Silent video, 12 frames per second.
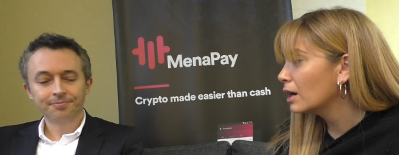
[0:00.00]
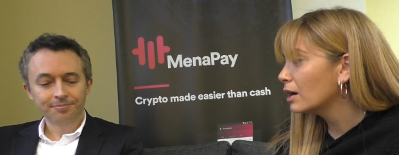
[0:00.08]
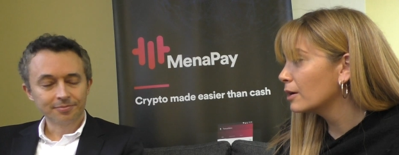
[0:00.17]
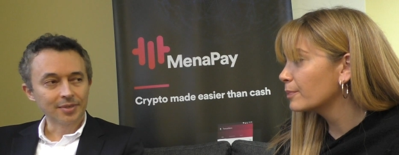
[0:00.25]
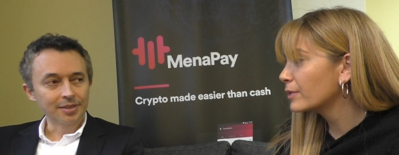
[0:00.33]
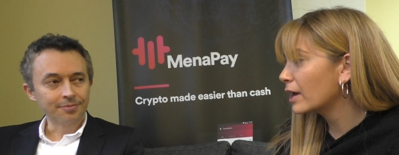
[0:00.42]

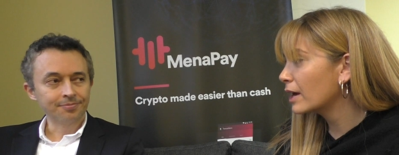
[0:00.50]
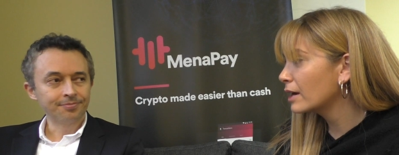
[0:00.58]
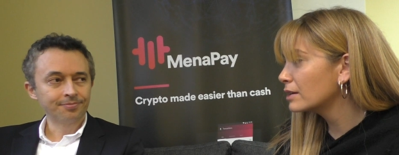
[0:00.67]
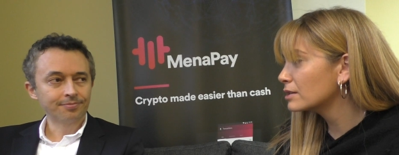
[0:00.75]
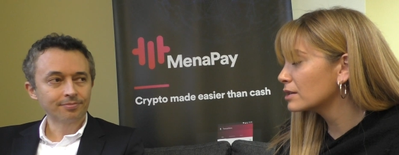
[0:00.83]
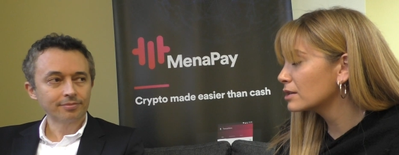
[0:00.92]

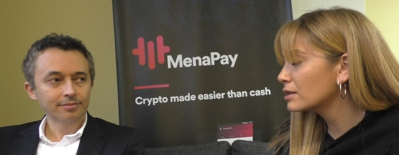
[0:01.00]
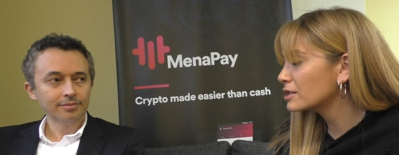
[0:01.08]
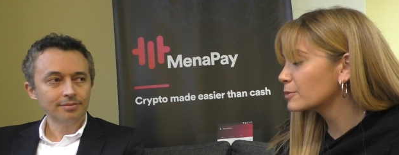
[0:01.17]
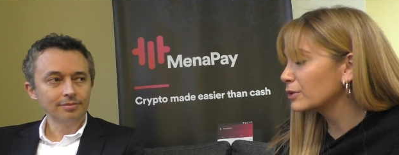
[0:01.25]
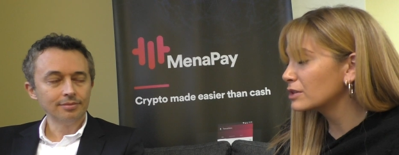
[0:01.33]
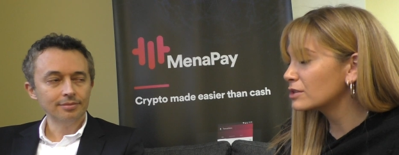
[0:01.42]
Speaker 1: And the
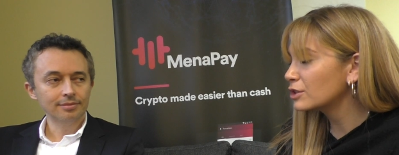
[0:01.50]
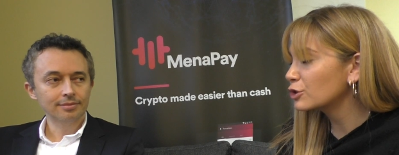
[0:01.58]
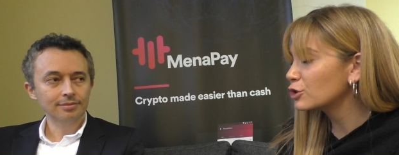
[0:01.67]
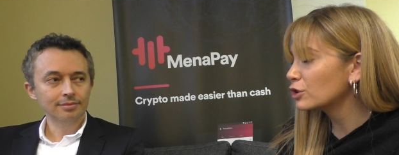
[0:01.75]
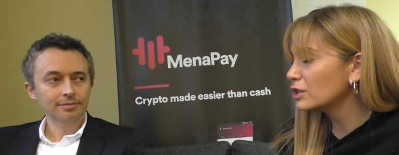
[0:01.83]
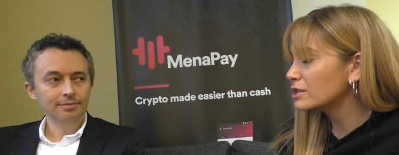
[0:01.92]
sprint
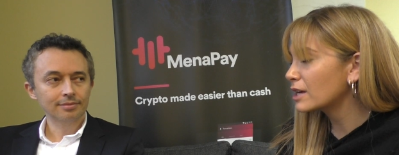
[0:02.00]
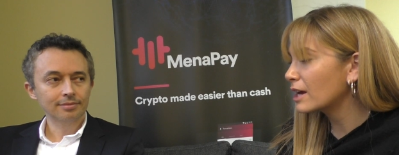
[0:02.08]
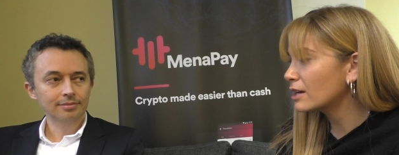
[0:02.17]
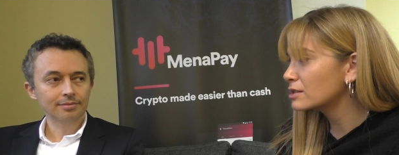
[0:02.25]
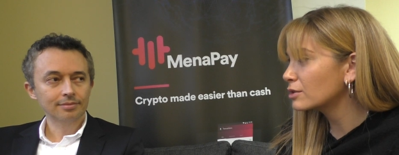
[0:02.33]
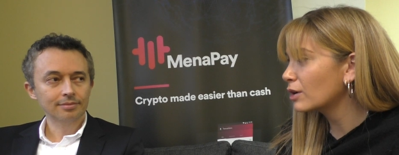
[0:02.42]
usually
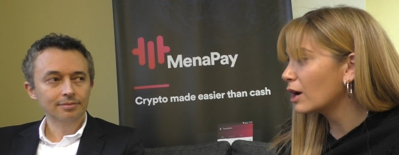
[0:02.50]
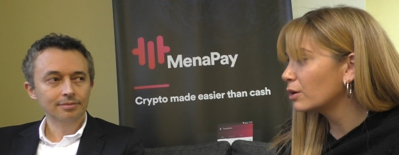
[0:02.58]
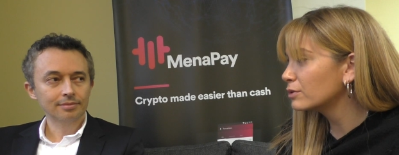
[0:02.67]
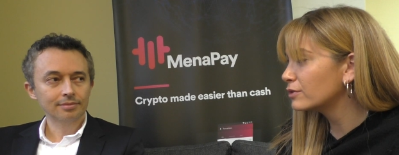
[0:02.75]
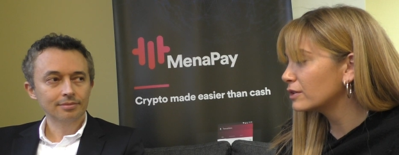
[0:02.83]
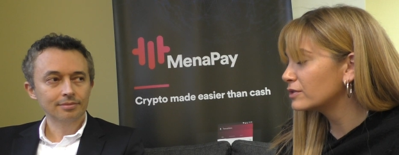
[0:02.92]
takes
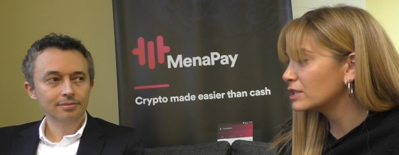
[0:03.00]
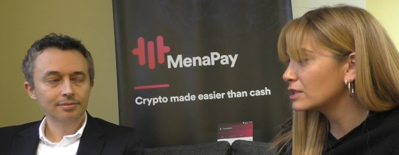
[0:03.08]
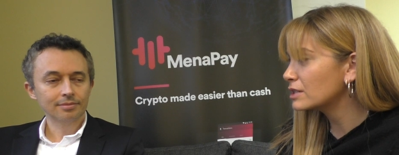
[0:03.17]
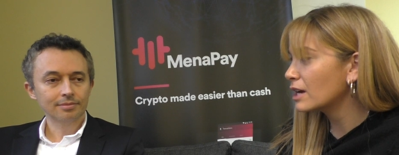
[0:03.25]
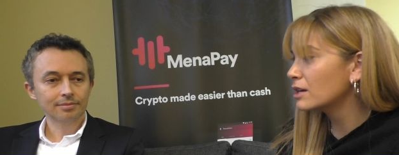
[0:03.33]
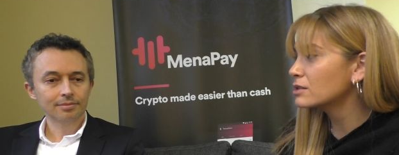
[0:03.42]
around
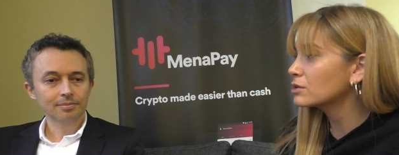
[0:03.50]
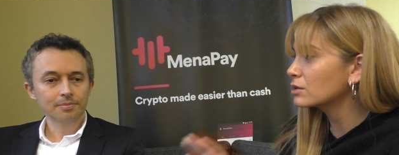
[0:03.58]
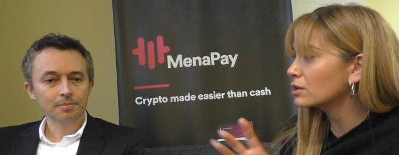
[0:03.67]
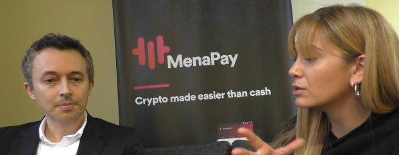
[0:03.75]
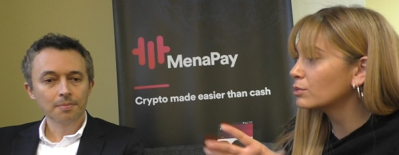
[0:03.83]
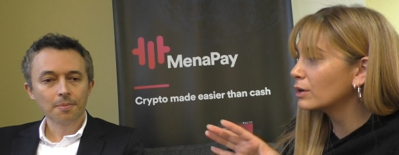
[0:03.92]
15 days,
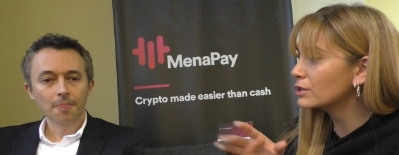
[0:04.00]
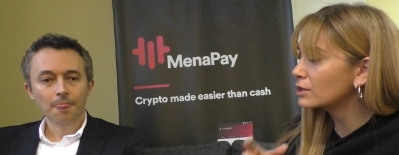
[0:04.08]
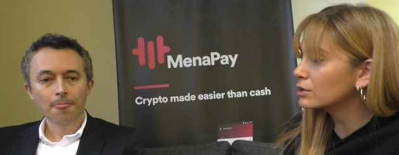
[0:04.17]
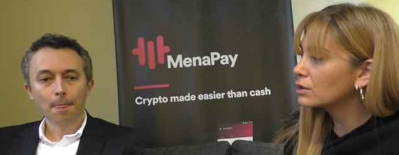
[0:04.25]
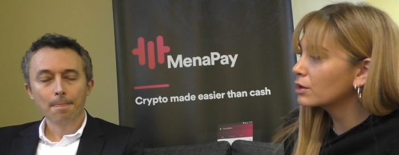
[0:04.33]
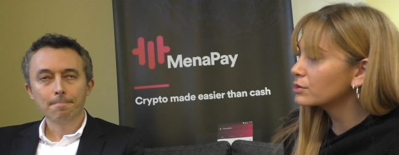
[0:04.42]
or when do
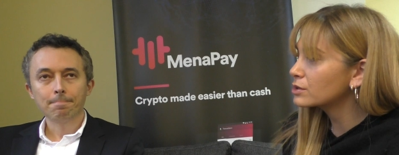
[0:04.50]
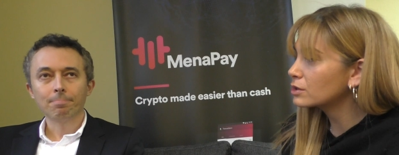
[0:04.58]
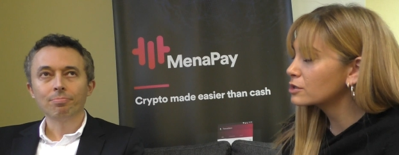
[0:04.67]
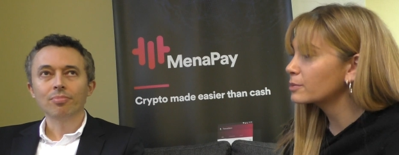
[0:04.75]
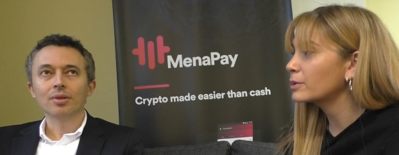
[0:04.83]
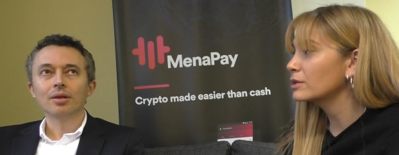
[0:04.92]
you close
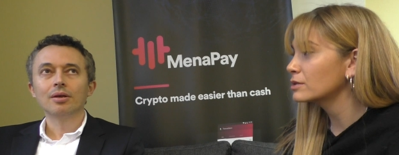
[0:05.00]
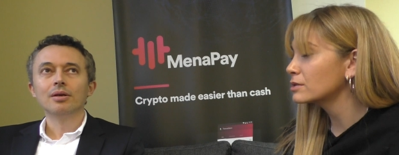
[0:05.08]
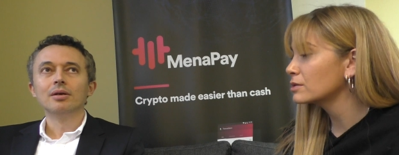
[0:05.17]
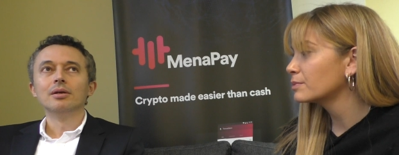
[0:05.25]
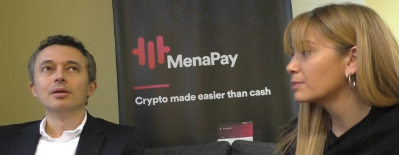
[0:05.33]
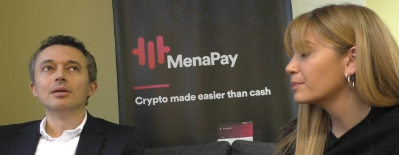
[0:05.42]
your
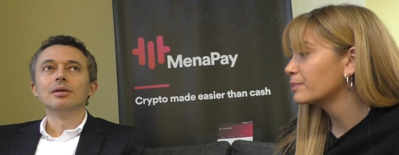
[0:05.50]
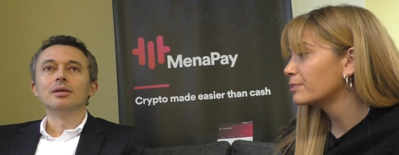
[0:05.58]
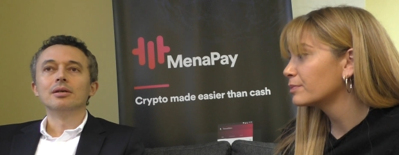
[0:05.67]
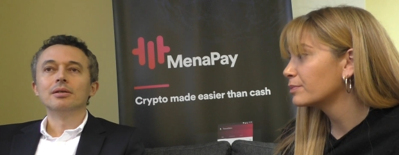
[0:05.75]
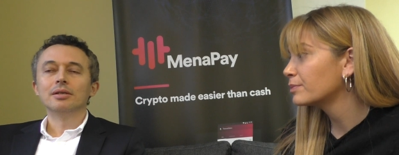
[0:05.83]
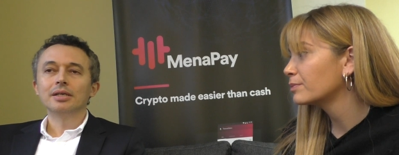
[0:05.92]
sprints?
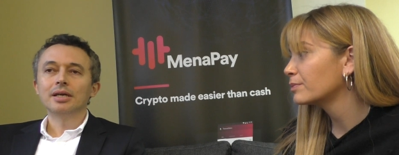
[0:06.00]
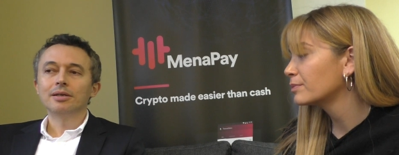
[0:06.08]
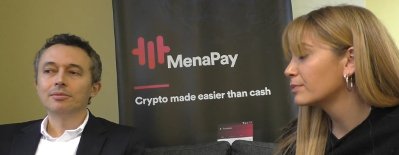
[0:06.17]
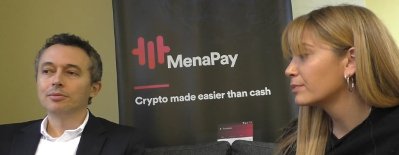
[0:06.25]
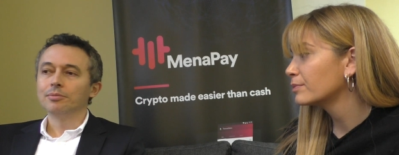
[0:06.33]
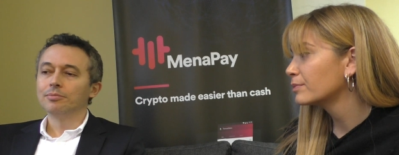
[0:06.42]

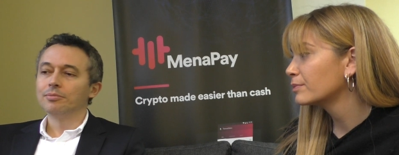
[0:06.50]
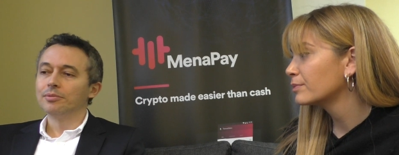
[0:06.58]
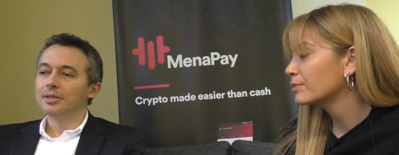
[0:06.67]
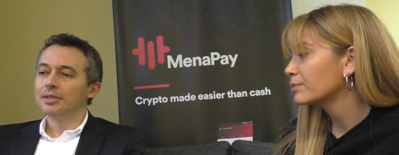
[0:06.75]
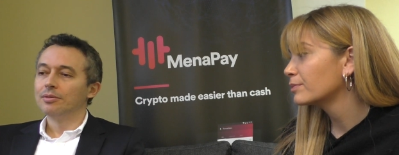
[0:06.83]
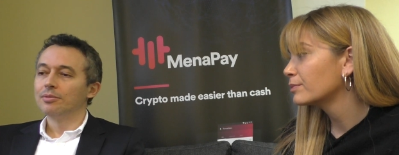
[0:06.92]
Speaker 2: Yeah.
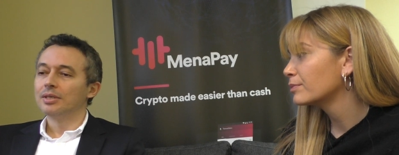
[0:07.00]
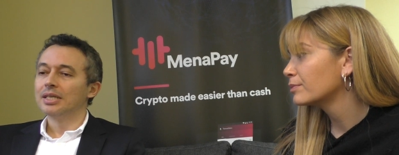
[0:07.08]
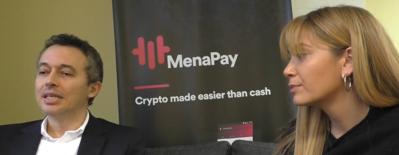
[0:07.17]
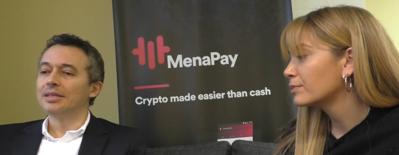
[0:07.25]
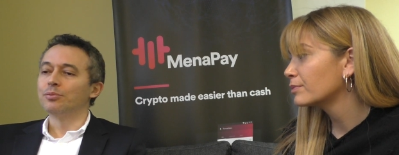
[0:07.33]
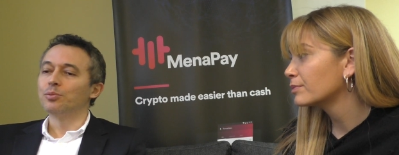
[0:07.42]

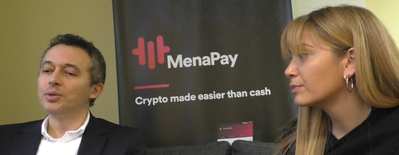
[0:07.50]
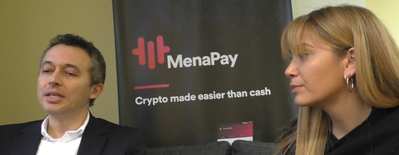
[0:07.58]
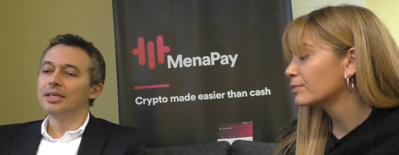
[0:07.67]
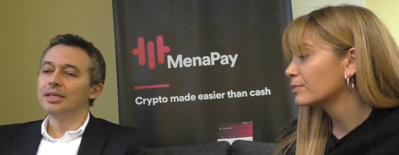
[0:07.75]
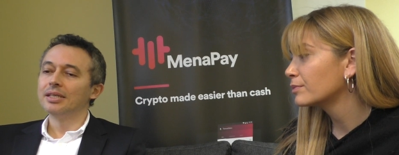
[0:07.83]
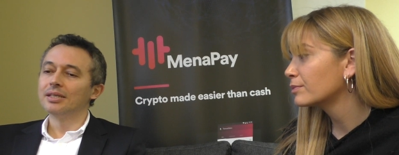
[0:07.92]

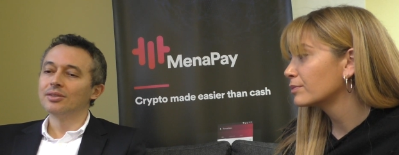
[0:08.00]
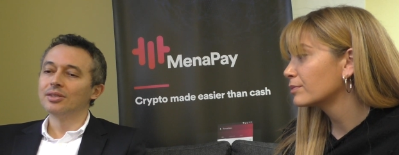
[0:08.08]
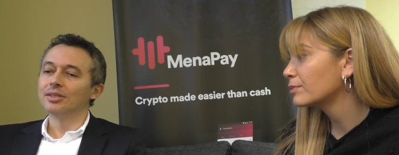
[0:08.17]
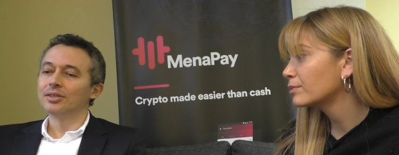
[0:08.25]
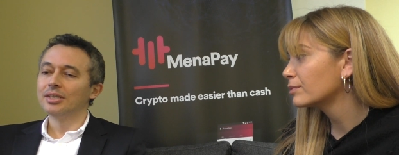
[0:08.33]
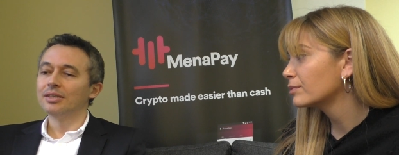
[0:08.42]

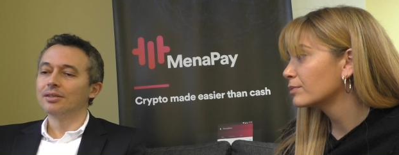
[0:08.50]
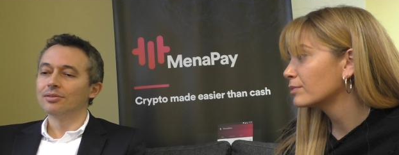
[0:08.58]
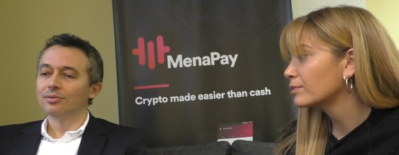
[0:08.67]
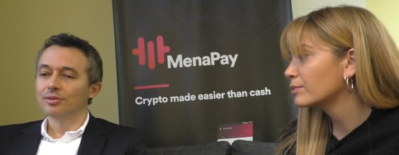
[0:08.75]
The